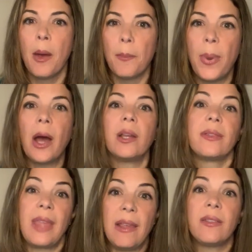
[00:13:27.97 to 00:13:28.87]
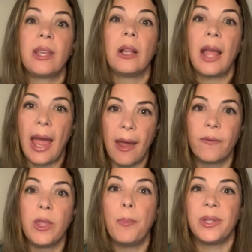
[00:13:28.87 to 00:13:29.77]
but they still
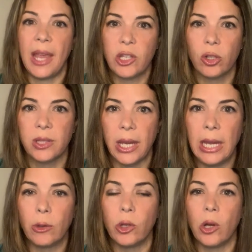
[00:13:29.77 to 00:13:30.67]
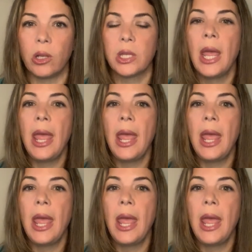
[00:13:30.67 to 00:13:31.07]
have the potential to heal or not.